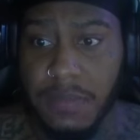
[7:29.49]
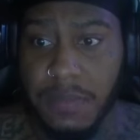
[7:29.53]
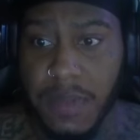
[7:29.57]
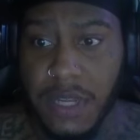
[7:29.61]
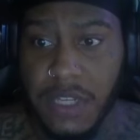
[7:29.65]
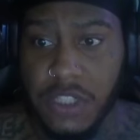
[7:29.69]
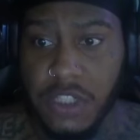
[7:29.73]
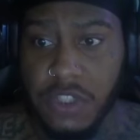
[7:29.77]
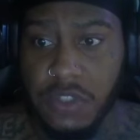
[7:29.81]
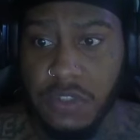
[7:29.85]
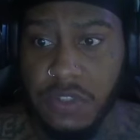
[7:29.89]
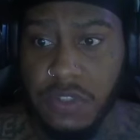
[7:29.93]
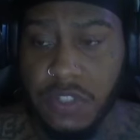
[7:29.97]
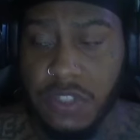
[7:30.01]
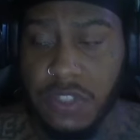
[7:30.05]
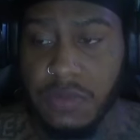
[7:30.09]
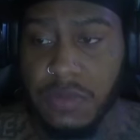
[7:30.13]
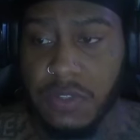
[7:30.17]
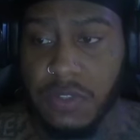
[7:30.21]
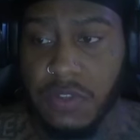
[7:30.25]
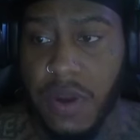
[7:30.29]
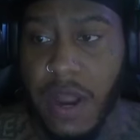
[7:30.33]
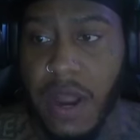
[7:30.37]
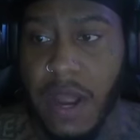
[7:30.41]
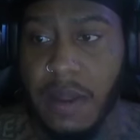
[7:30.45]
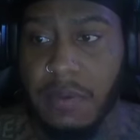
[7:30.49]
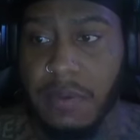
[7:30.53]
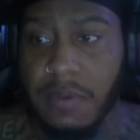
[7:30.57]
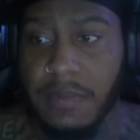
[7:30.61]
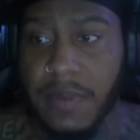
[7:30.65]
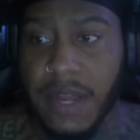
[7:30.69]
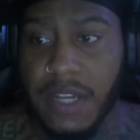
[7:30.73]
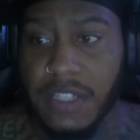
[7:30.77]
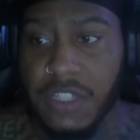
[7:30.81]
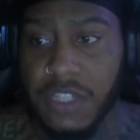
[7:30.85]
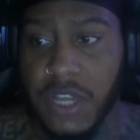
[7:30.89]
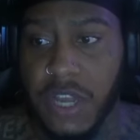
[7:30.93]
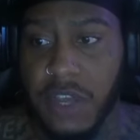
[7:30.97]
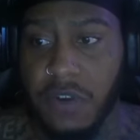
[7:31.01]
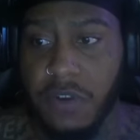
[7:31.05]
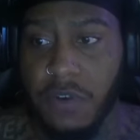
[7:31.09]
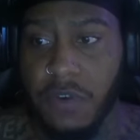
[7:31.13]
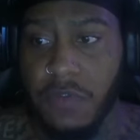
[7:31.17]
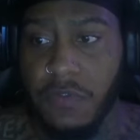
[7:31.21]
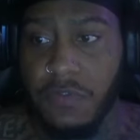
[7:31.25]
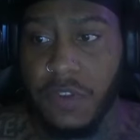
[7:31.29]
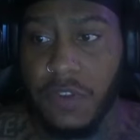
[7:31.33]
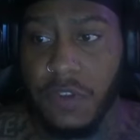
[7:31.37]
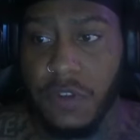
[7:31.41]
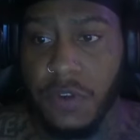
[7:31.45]
Make sure you subscribe to my channel
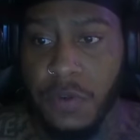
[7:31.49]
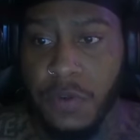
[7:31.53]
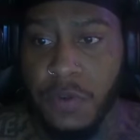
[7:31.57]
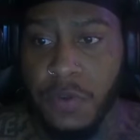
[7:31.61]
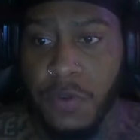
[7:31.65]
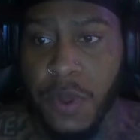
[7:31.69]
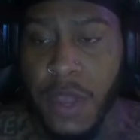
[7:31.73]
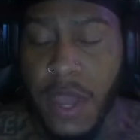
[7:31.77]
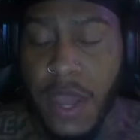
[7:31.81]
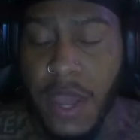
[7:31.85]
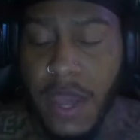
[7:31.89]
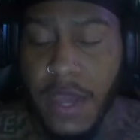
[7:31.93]
if you're new.